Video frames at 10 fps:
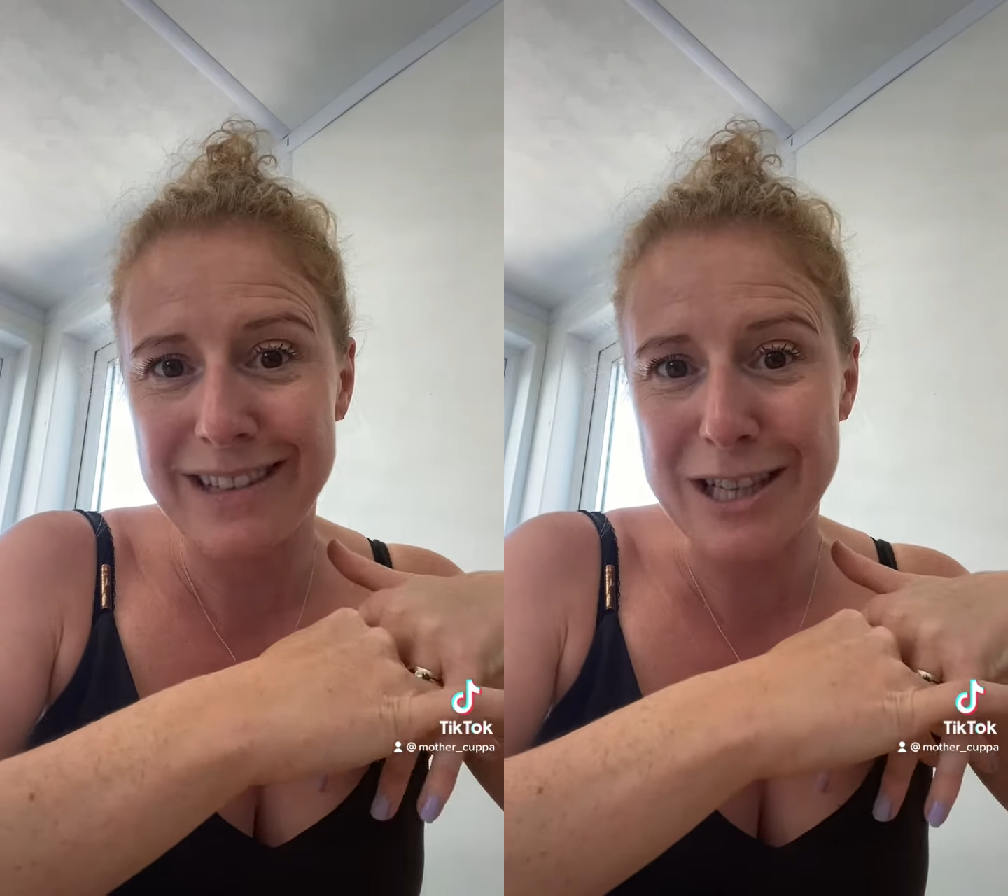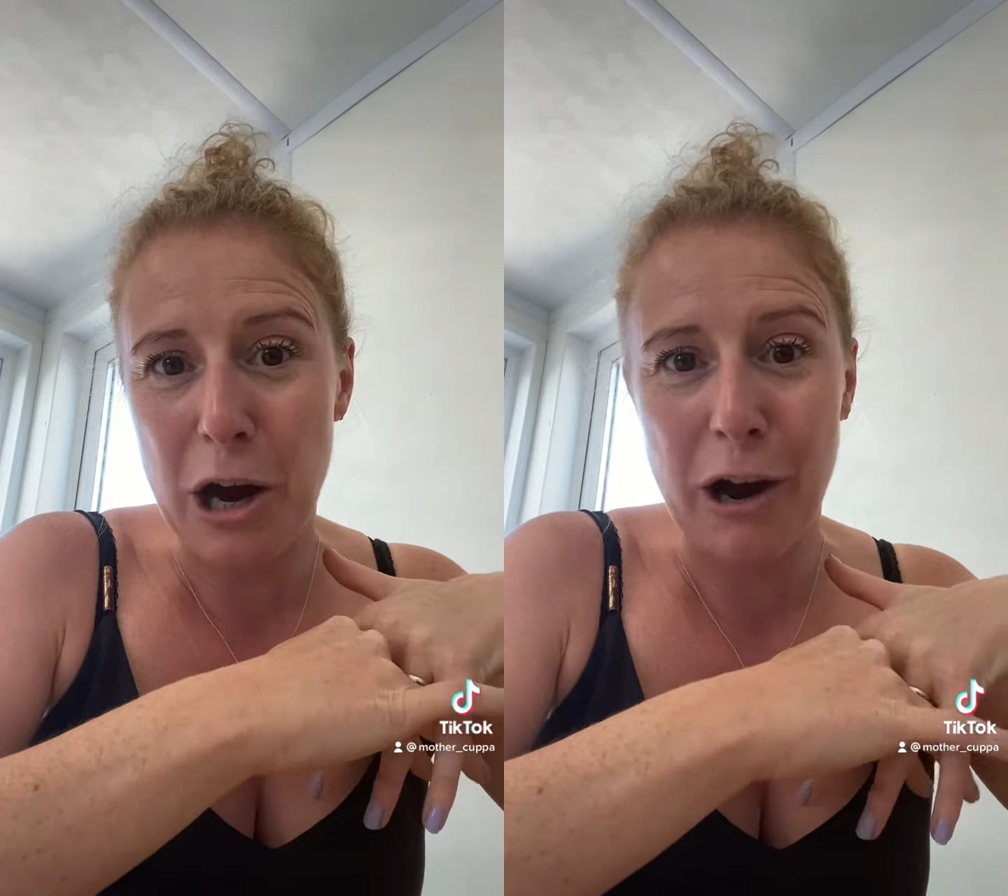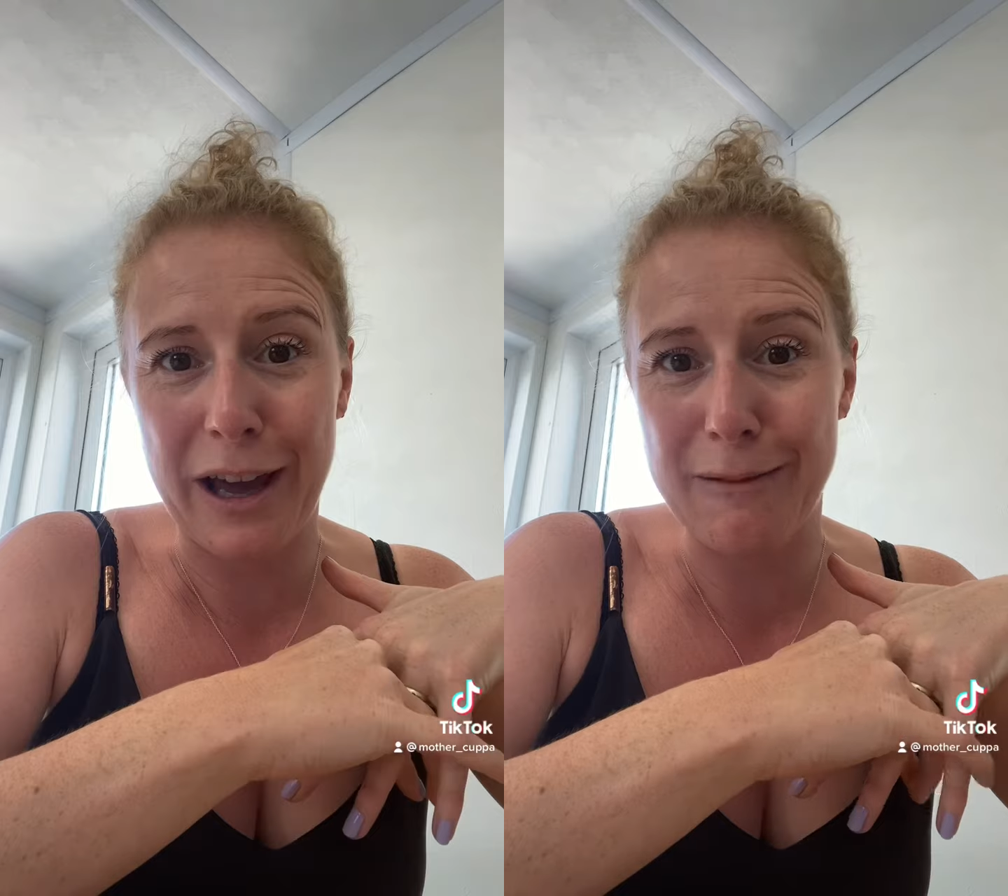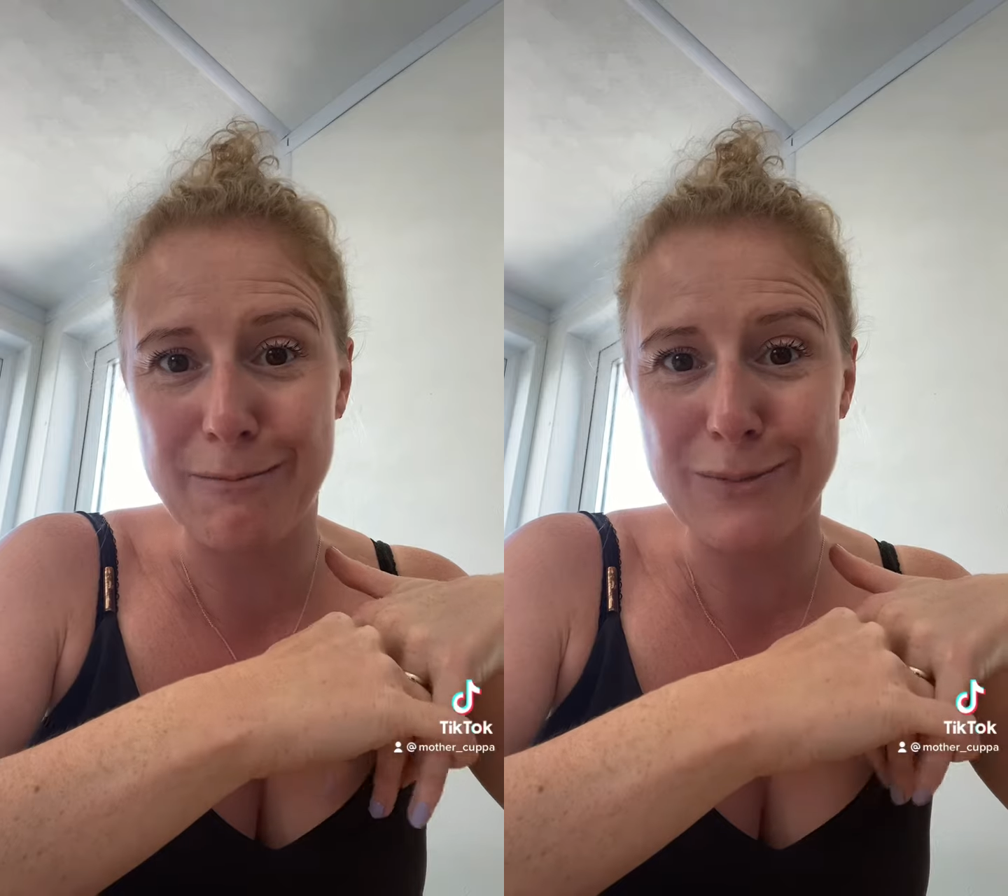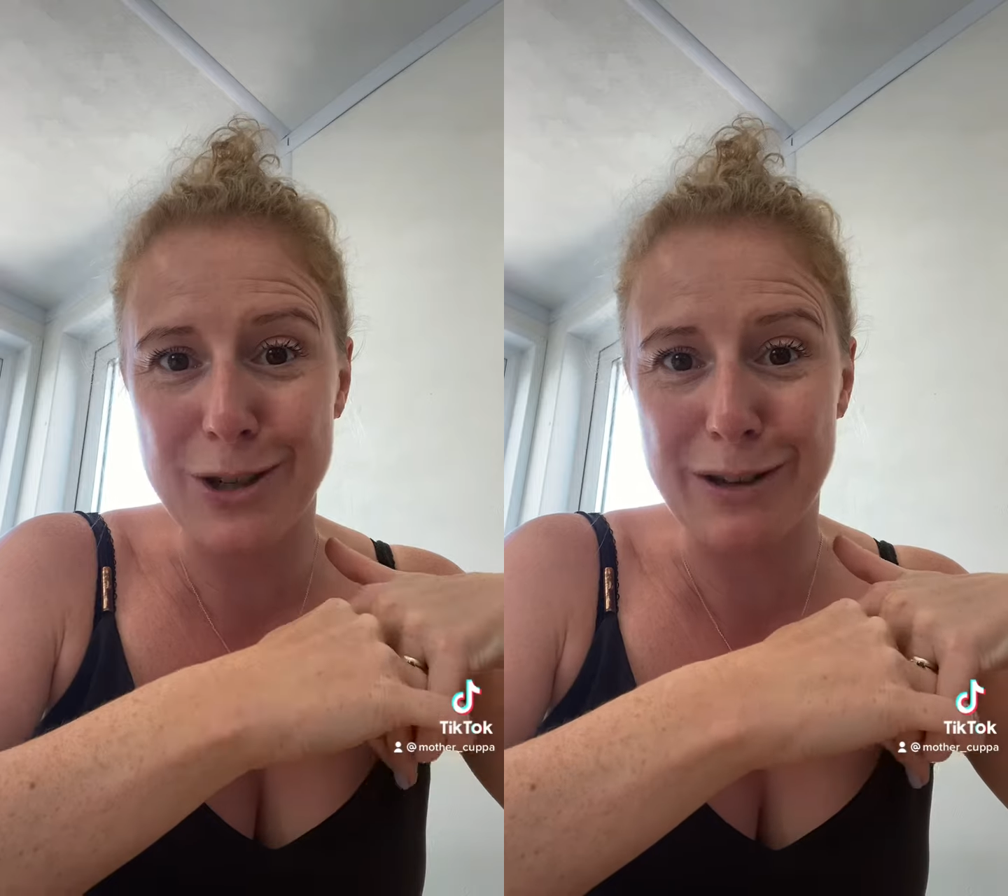
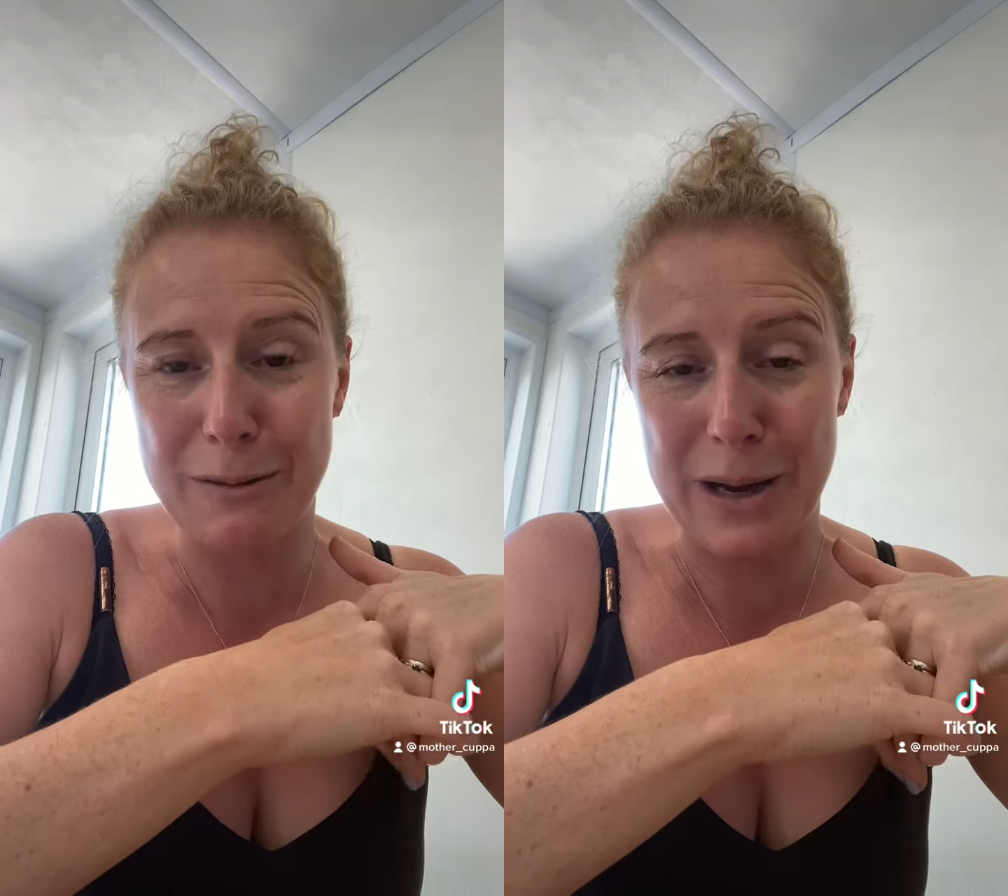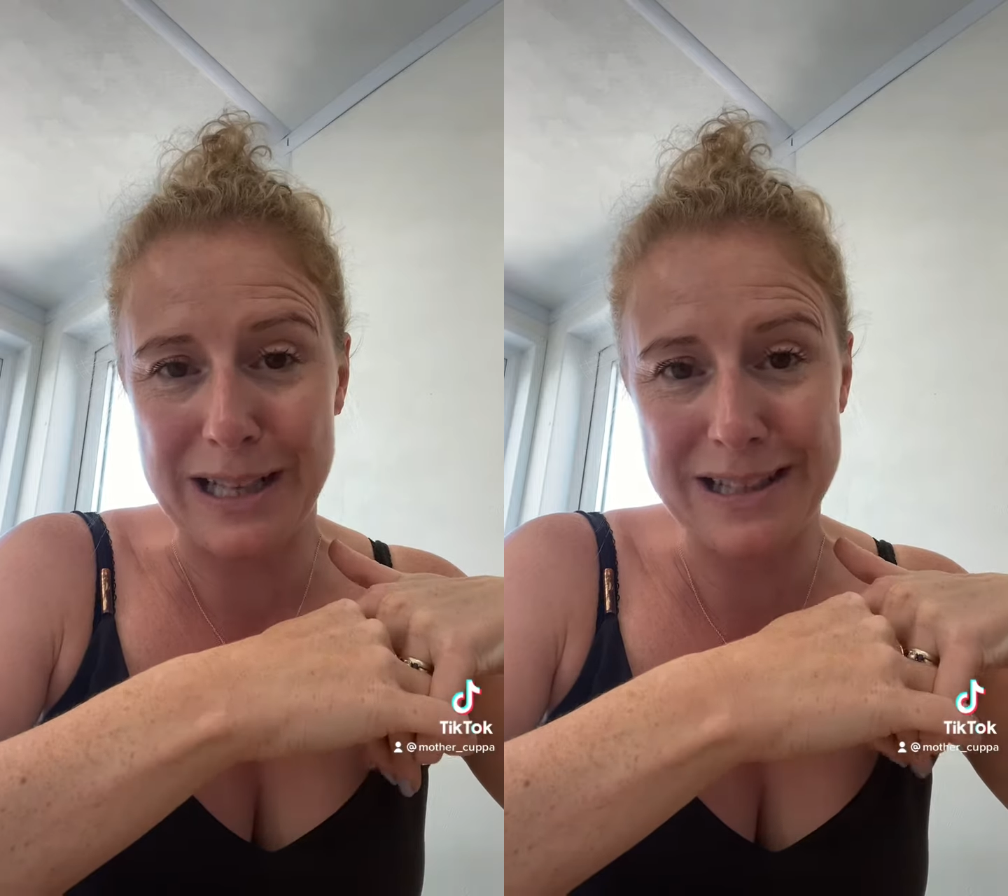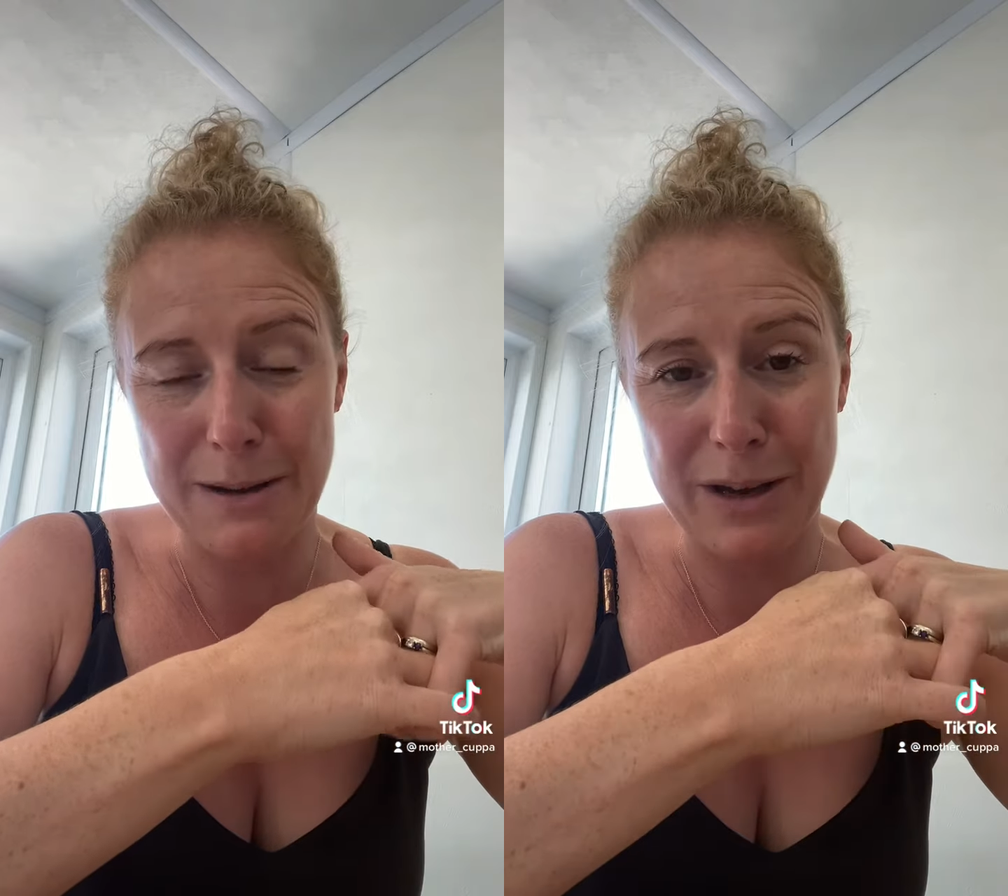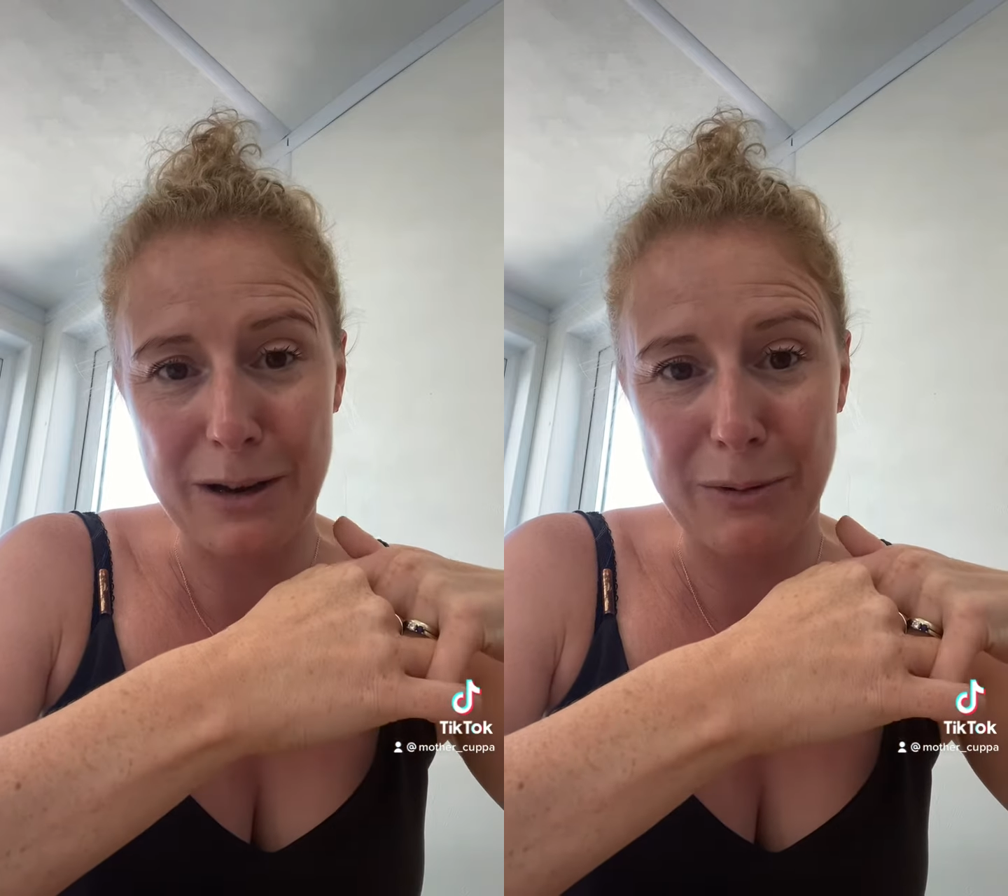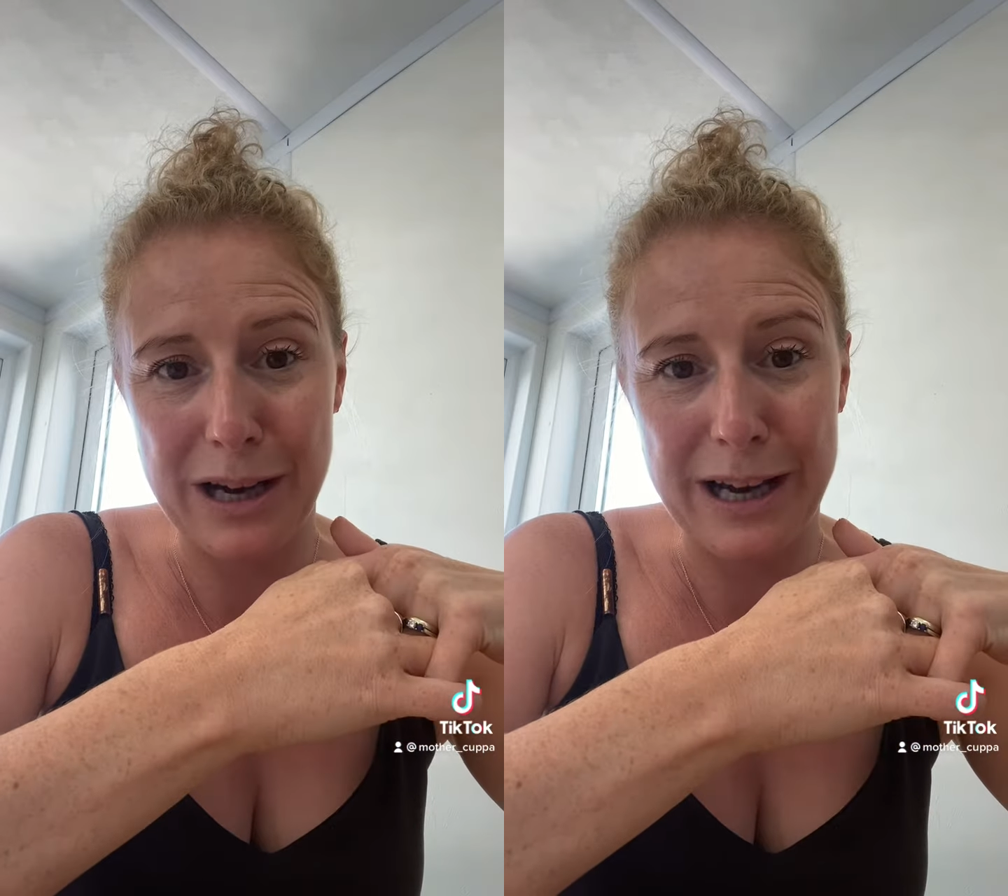time during the pandemic
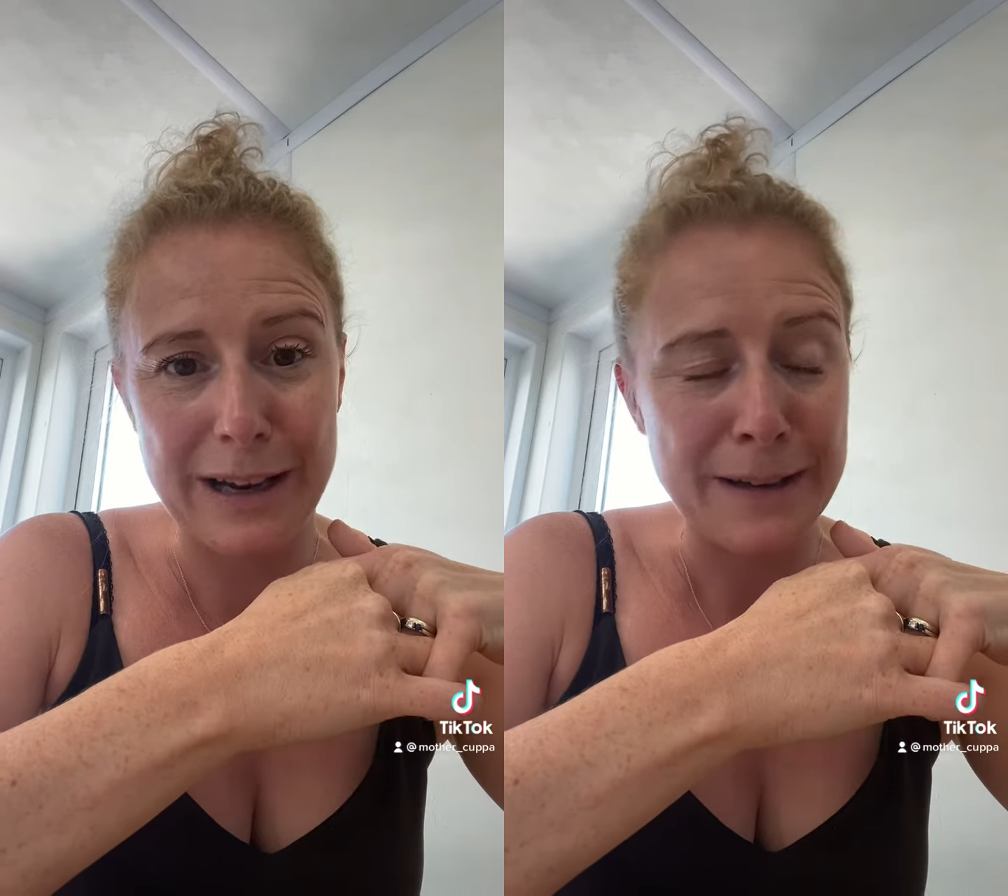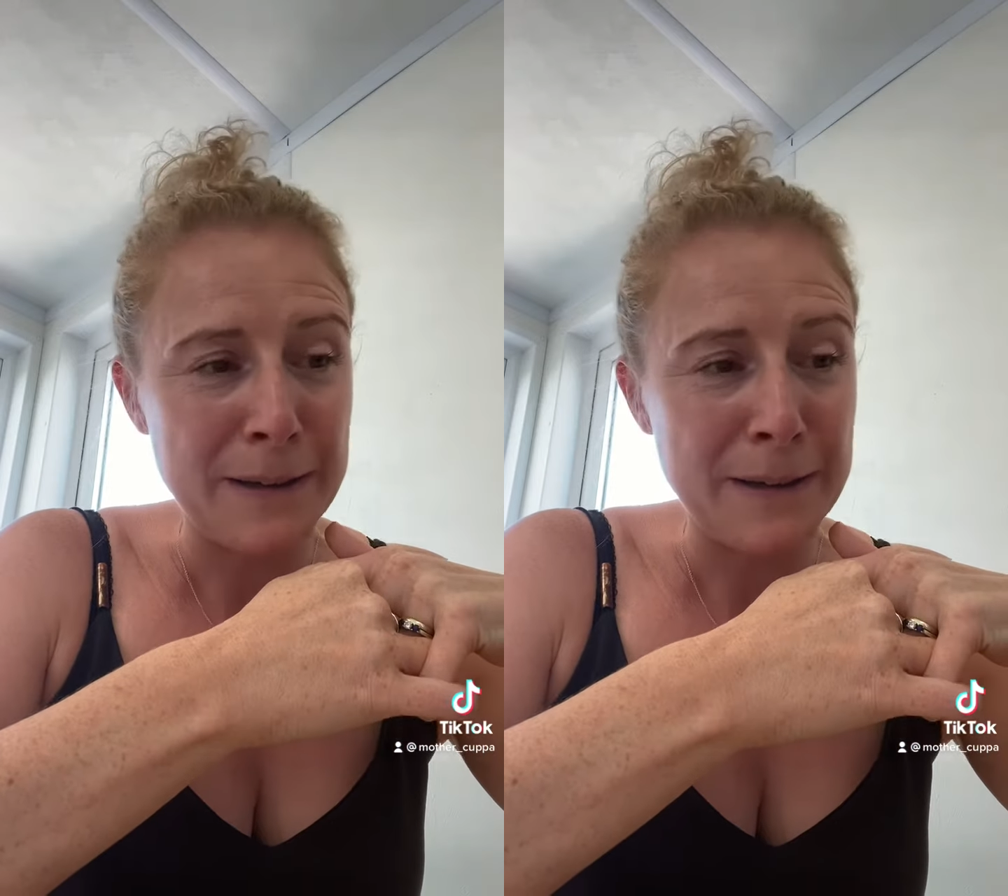where